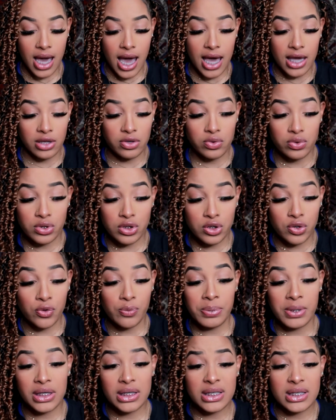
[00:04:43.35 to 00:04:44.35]
I use 2
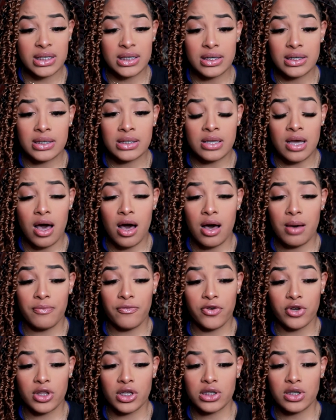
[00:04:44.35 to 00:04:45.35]
pieces.
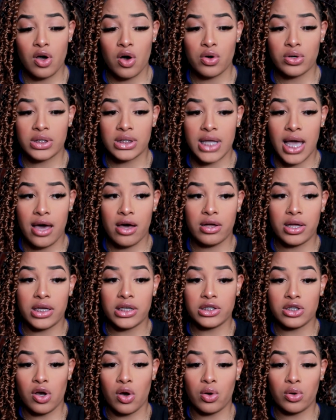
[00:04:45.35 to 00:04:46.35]
For this whole style
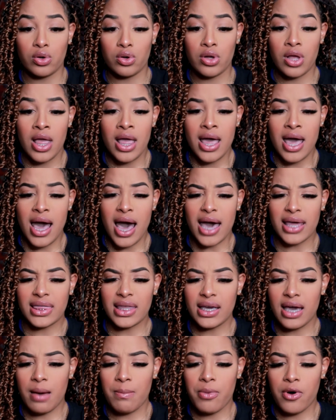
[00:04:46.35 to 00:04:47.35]
in total, I
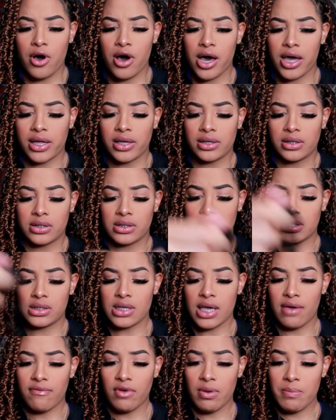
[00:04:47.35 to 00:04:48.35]
think I bought
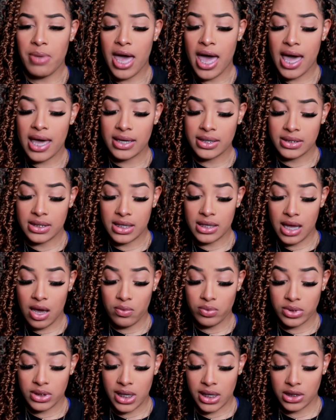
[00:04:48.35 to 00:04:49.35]
7 packs and that
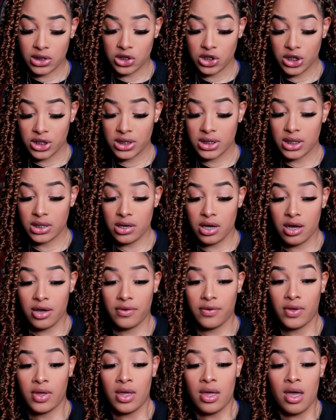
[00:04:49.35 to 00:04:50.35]
was like just
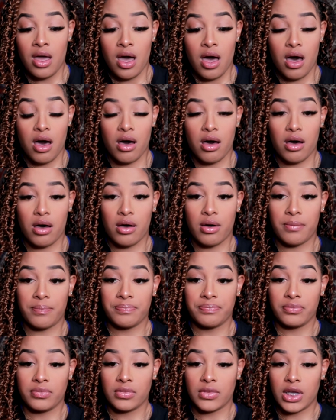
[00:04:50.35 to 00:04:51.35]
enough.
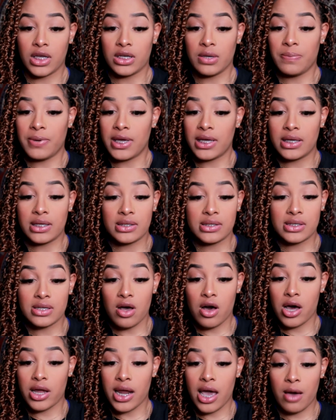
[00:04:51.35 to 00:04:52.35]
It depends
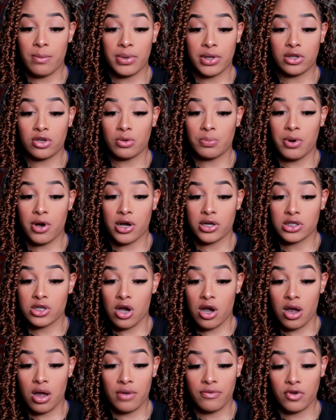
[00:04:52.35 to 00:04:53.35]
on how big your parts
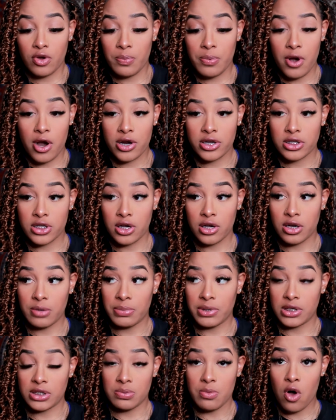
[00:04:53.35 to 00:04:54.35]
are. If your parts are going to
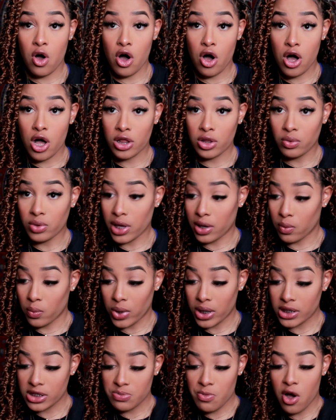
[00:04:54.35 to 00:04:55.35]
be small, like
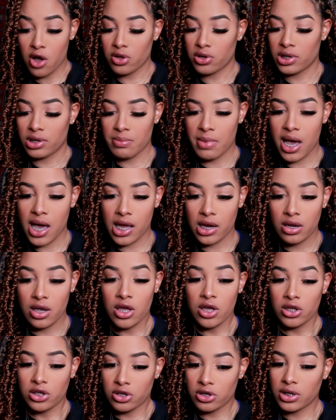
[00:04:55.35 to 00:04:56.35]
way smaller than mine,
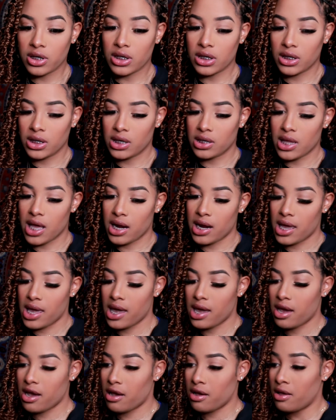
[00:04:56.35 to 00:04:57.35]
you're going to need a lot of
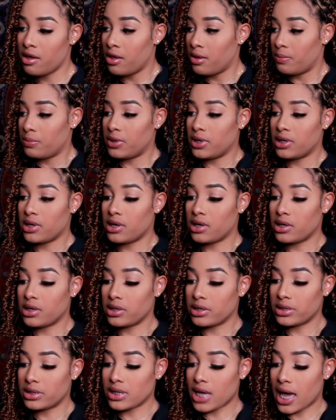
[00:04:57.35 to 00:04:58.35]
hair.
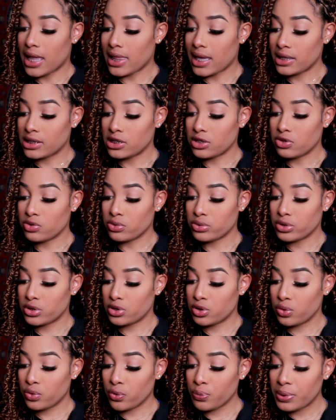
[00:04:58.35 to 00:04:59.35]
because I like to use
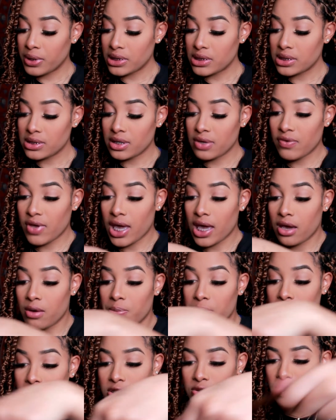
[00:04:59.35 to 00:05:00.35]
2 pieces of hair
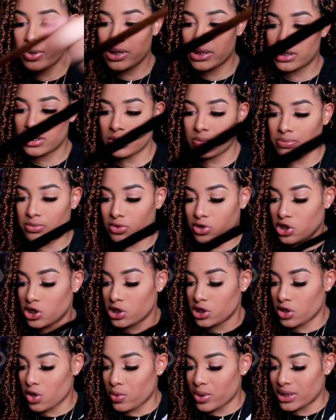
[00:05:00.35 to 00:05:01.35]
per twist
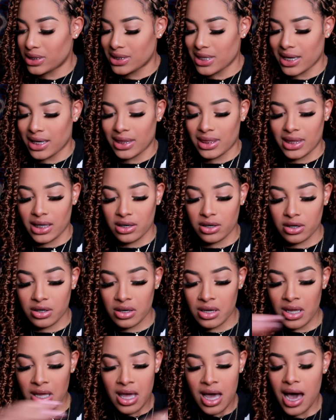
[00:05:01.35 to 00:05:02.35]
just so it's like thicker.